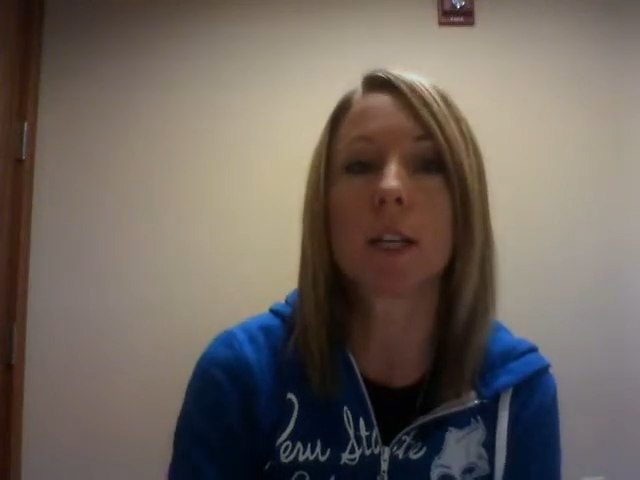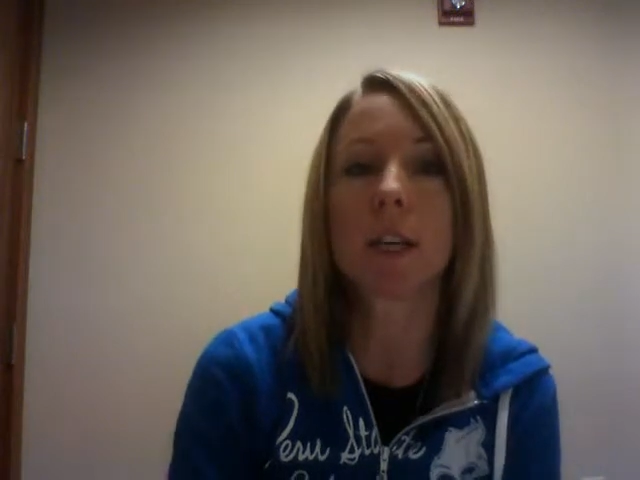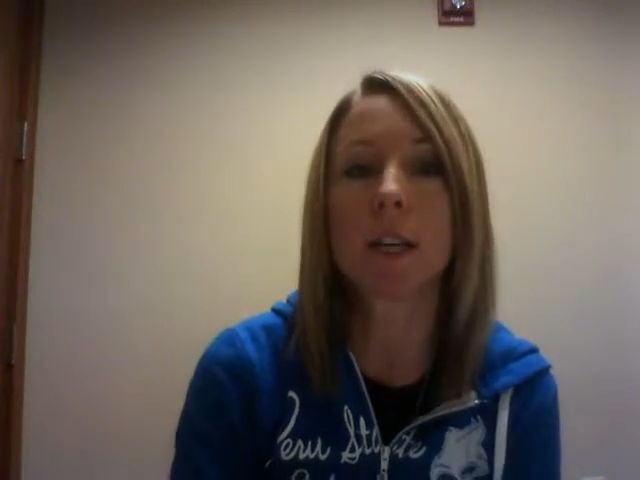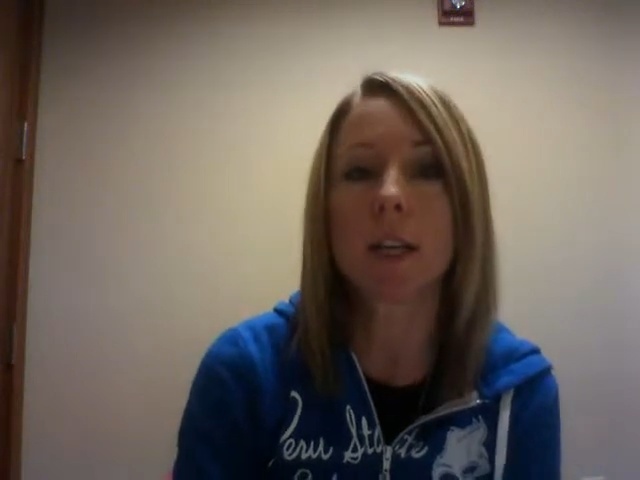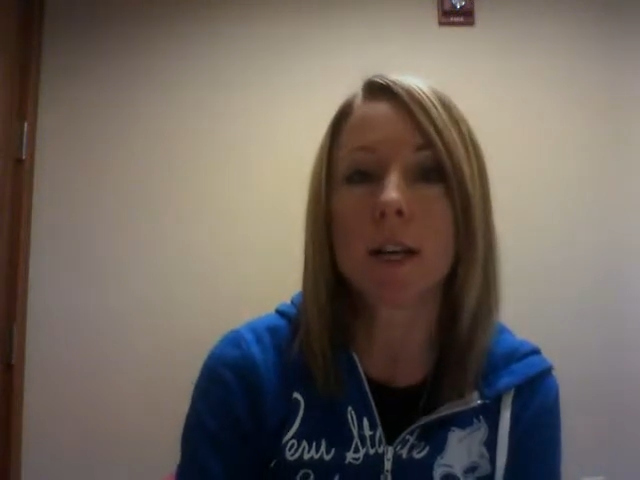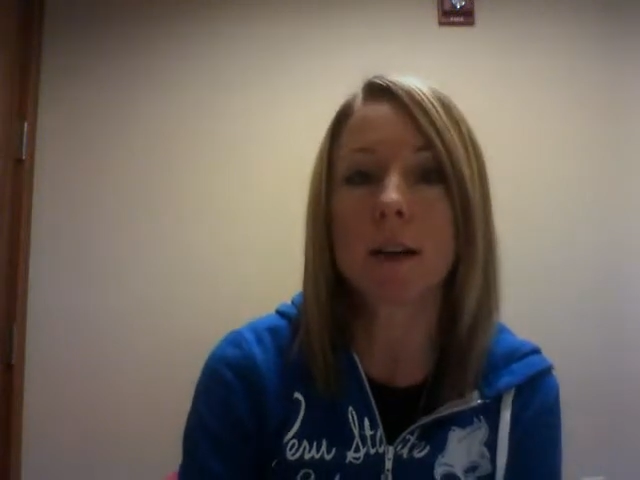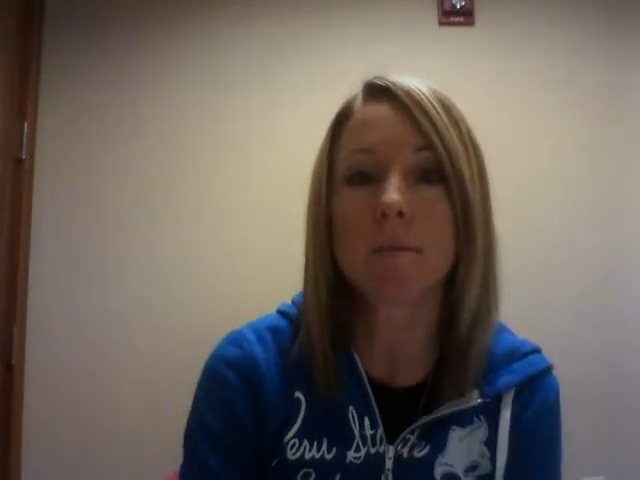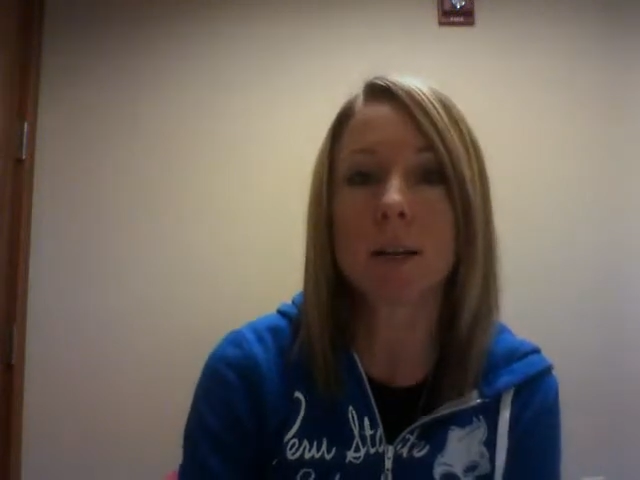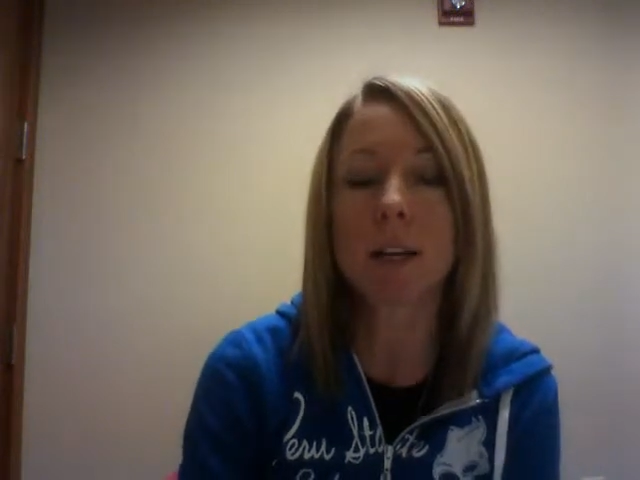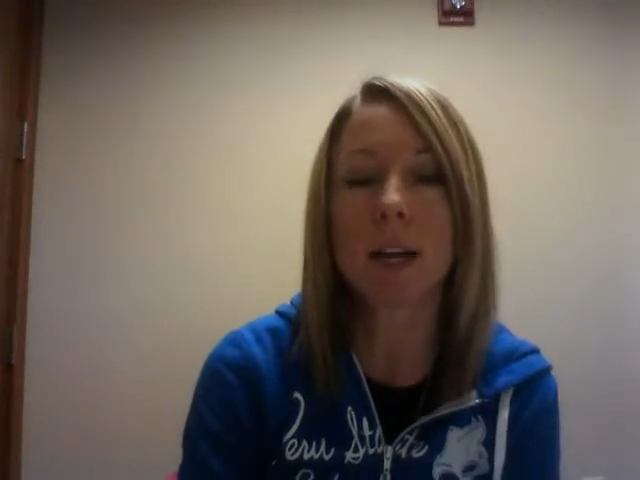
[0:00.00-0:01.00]
it in a
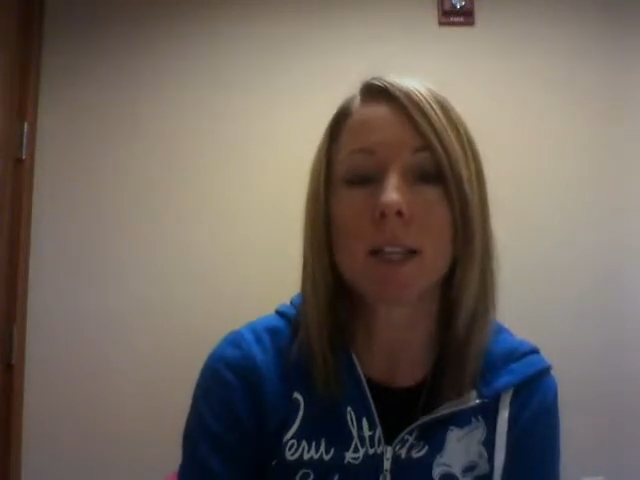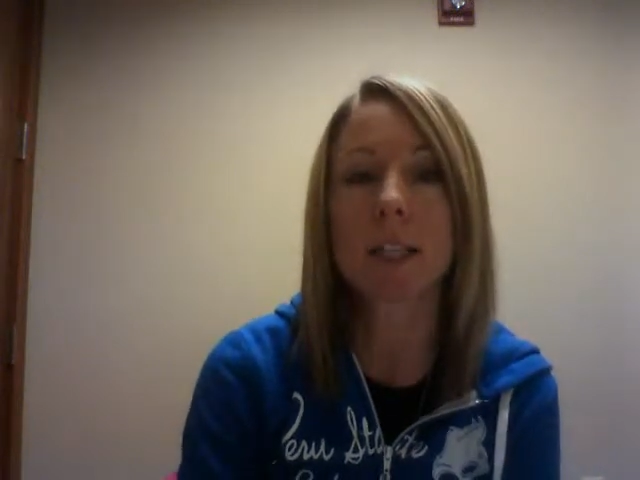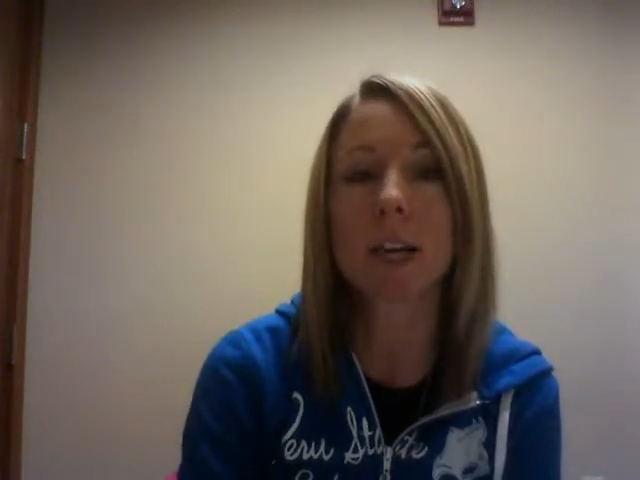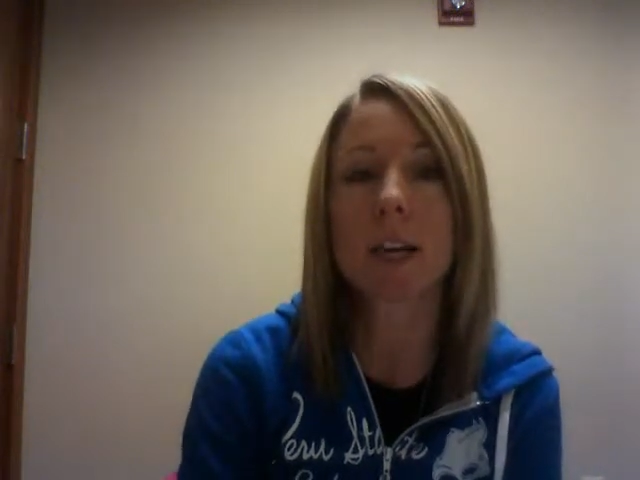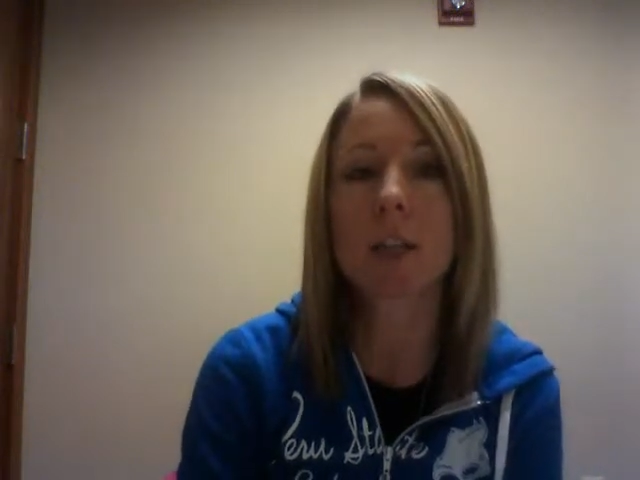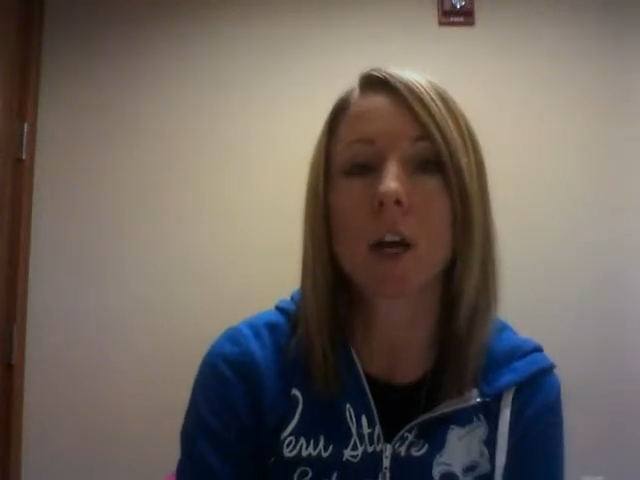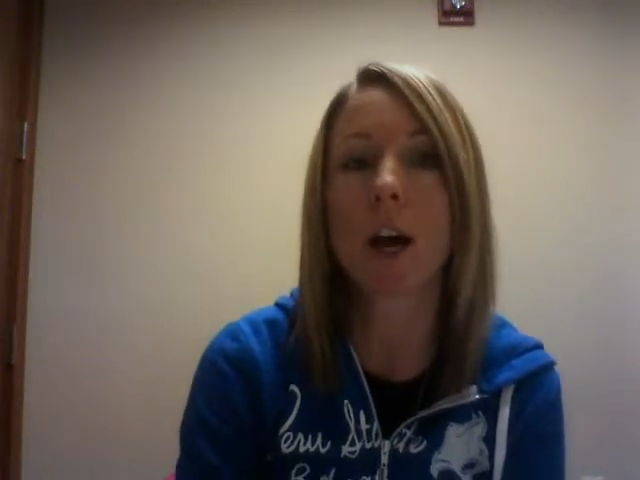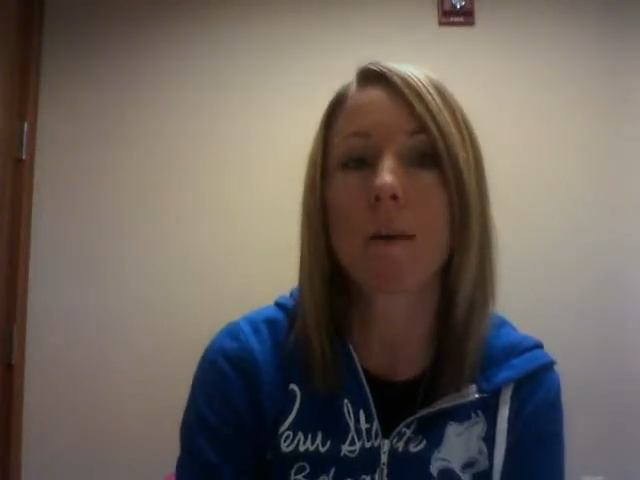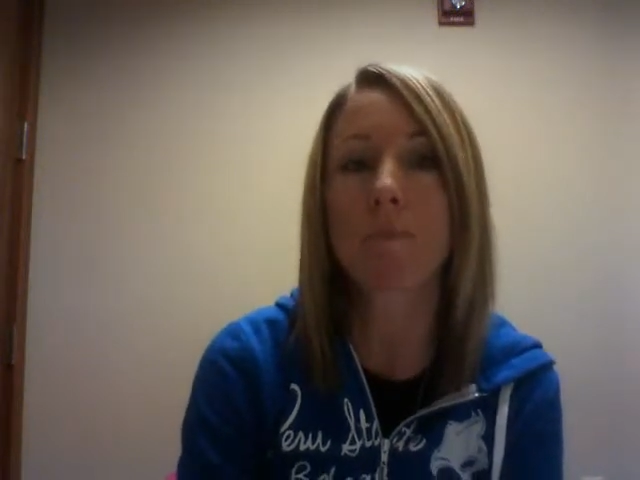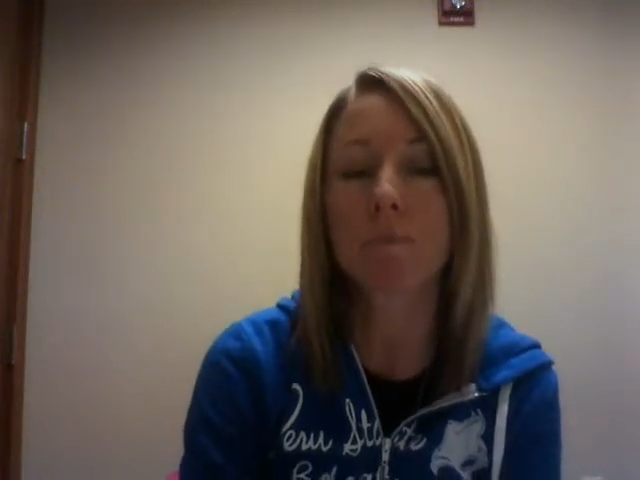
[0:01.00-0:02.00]
mini lesson that I
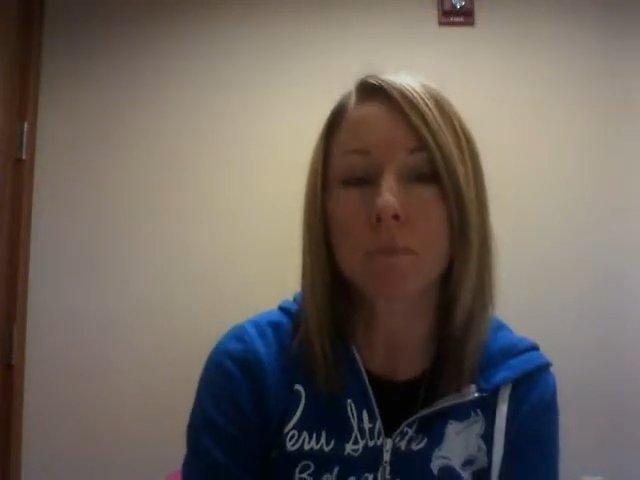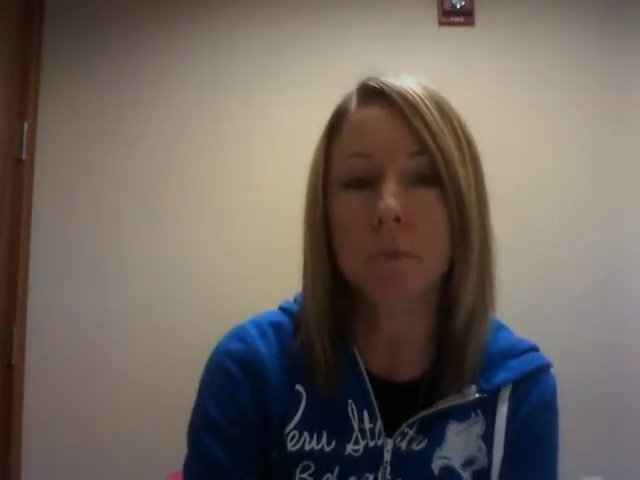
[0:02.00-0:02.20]
taught